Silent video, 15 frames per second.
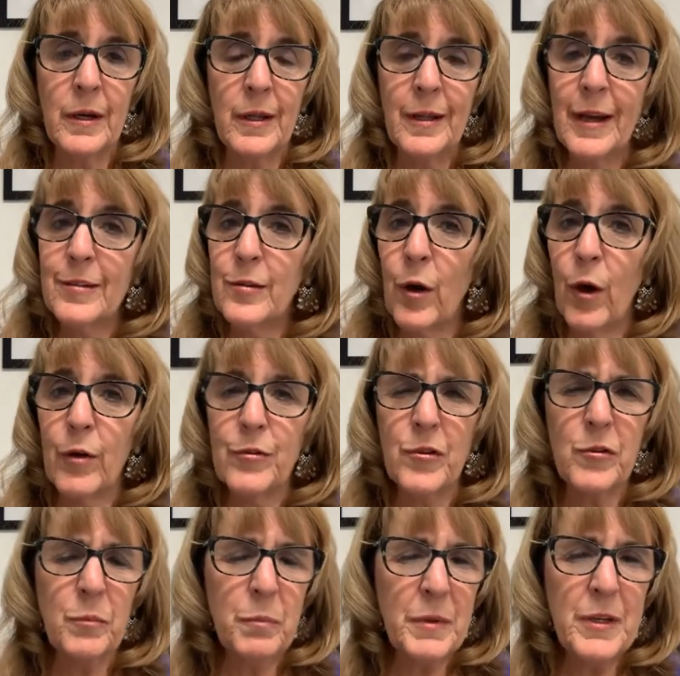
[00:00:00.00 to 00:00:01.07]
That's all.
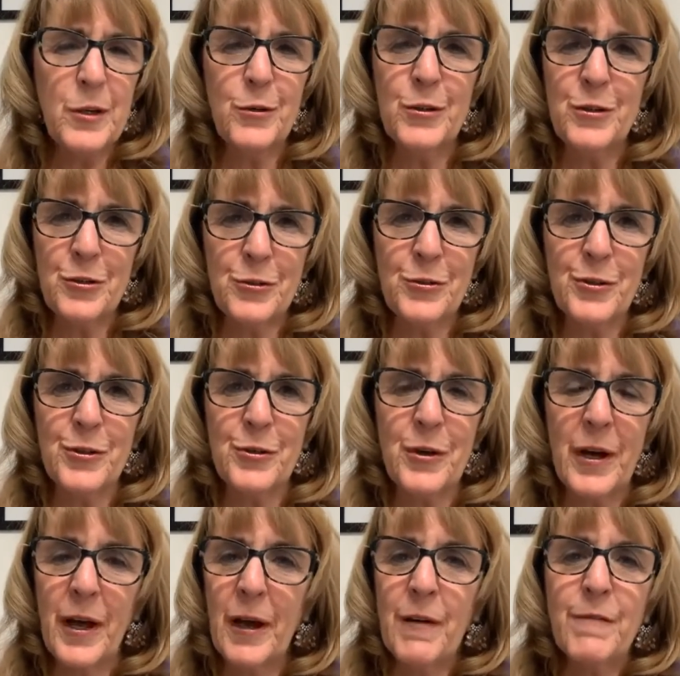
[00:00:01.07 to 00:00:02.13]
Just be you and do you.
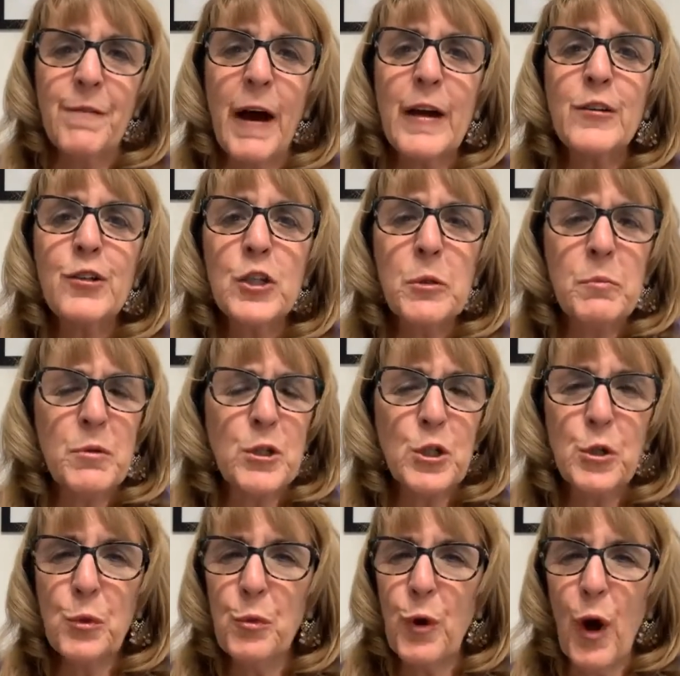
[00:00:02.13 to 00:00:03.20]
Find your
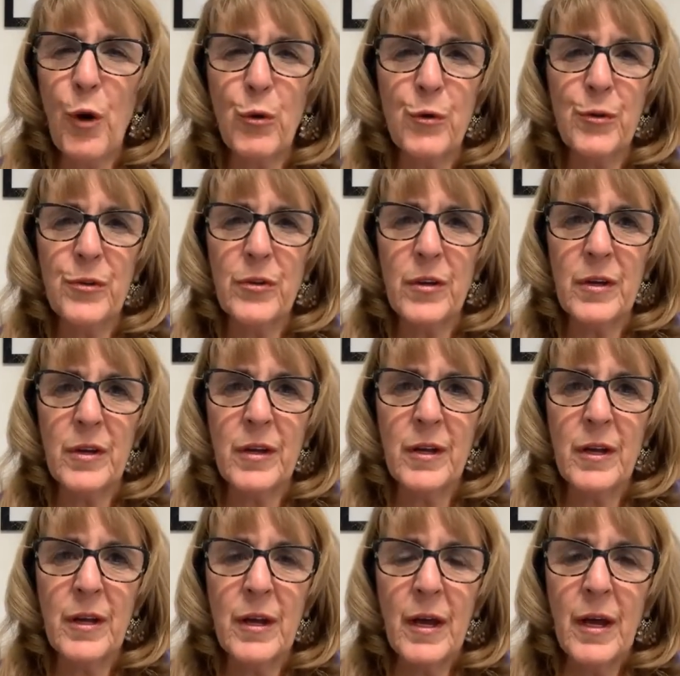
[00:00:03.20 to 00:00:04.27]
blue rose
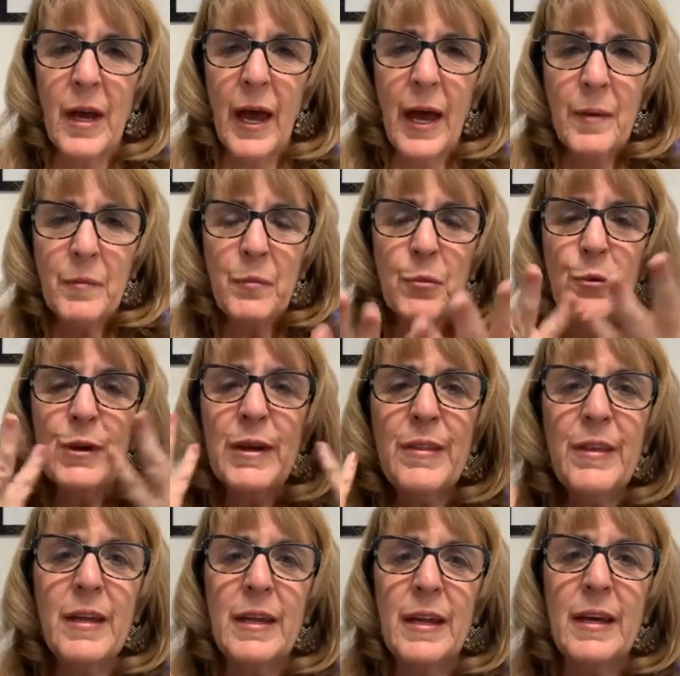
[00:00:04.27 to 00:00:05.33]
and breathe
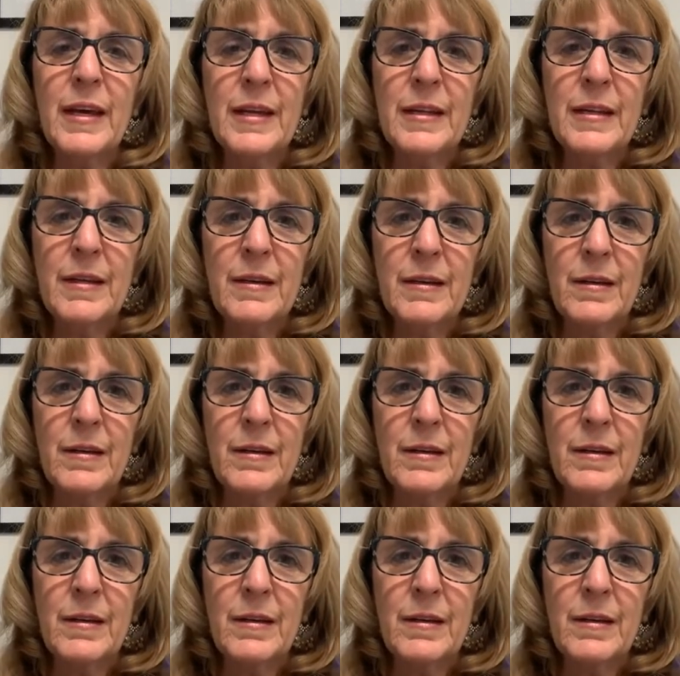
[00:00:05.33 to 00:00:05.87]
it in